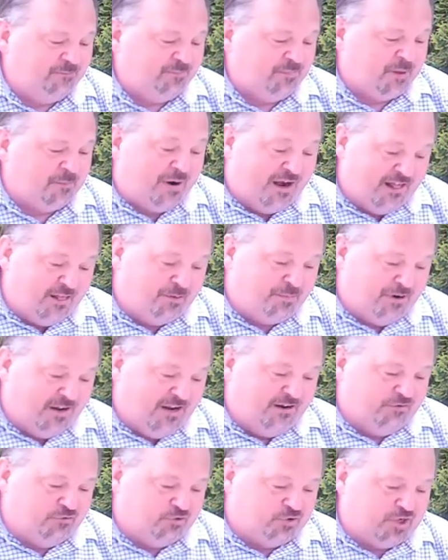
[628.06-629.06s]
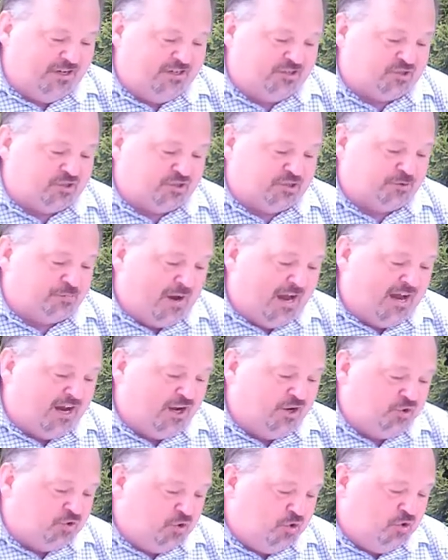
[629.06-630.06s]
by the blood of Jesus, by a
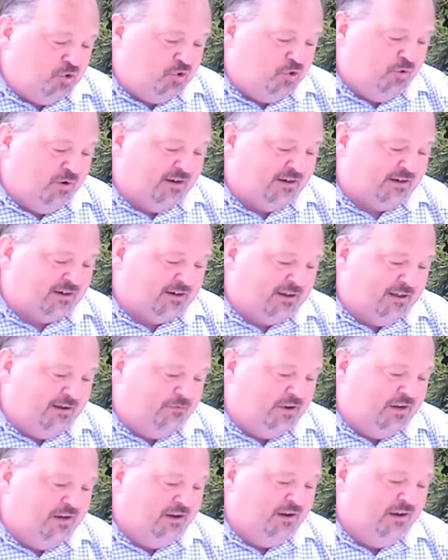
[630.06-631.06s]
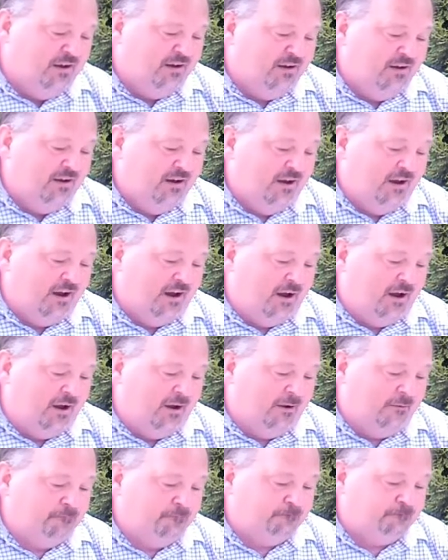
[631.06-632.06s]
new and living
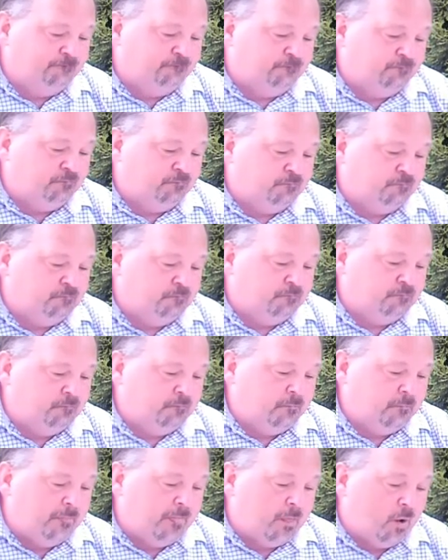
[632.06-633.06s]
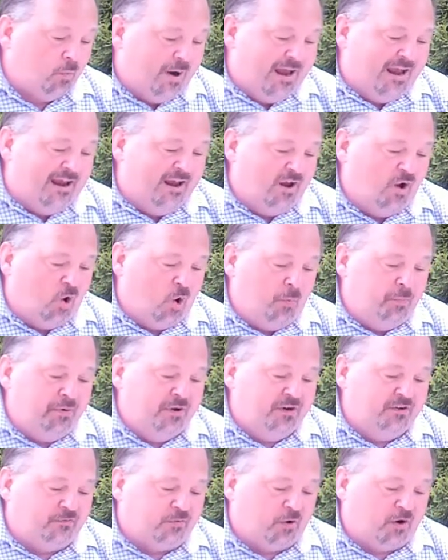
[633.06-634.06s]
uh, way
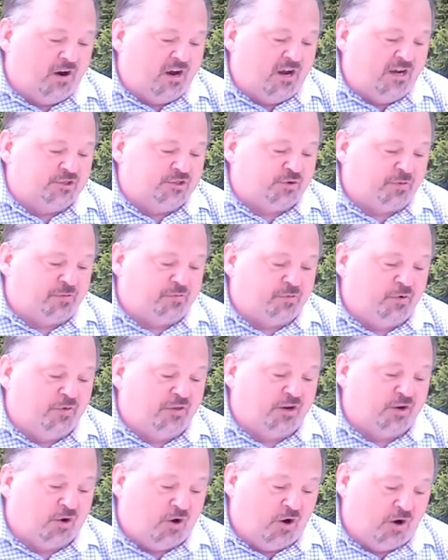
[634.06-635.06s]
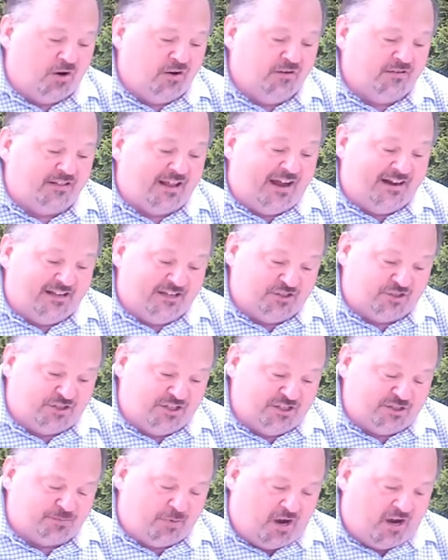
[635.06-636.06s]
opened for us through the curtain, that is
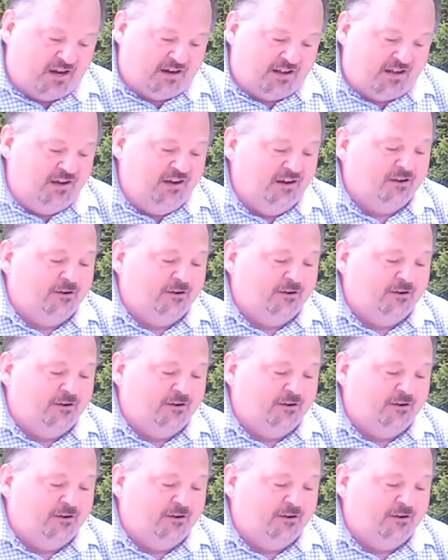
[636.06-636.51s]
his body,